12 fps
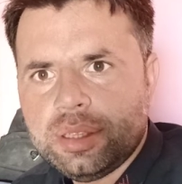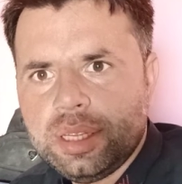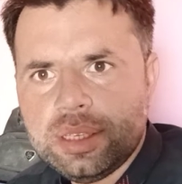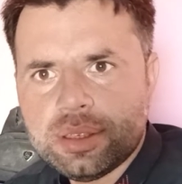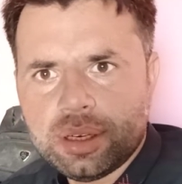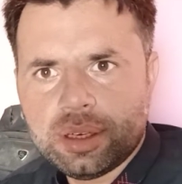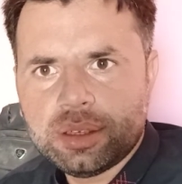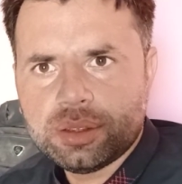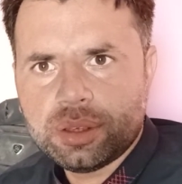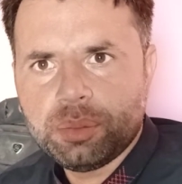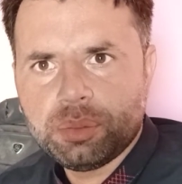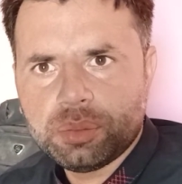These are
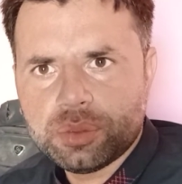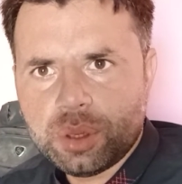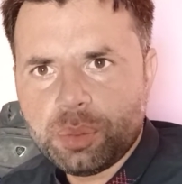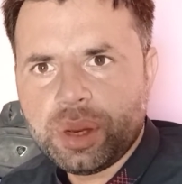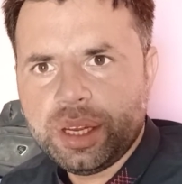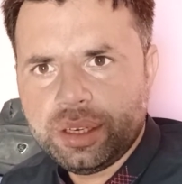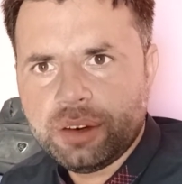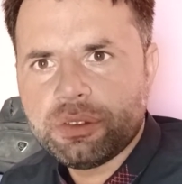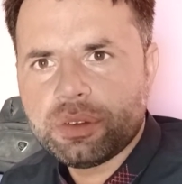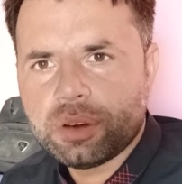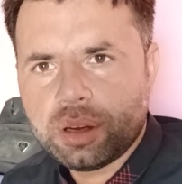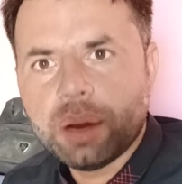some kind of
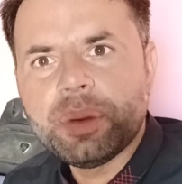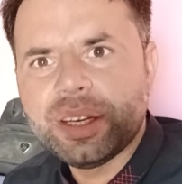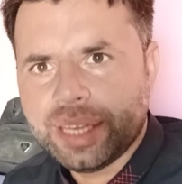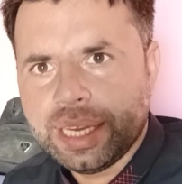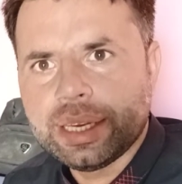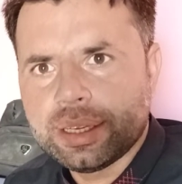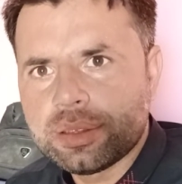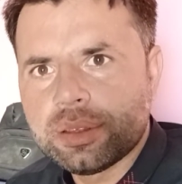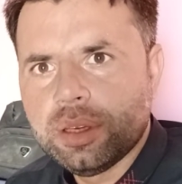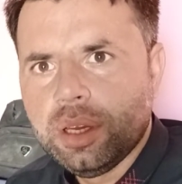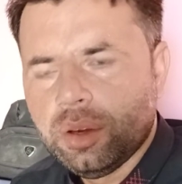common techniques